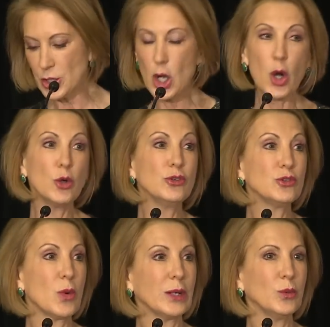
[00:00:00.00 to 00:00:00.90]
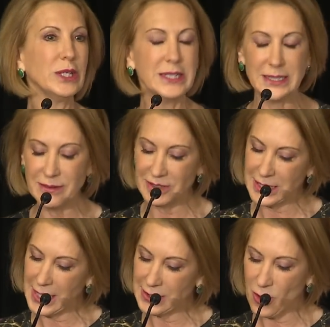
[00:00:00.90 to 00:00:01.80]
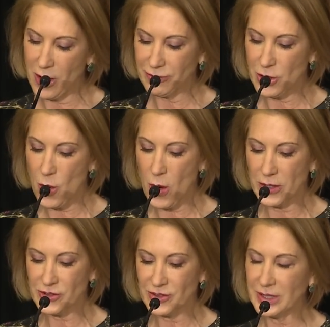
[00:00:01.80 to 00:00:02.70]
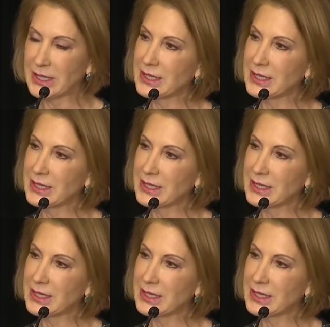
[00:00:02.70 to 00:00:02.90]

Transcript: knows when we deviate off course,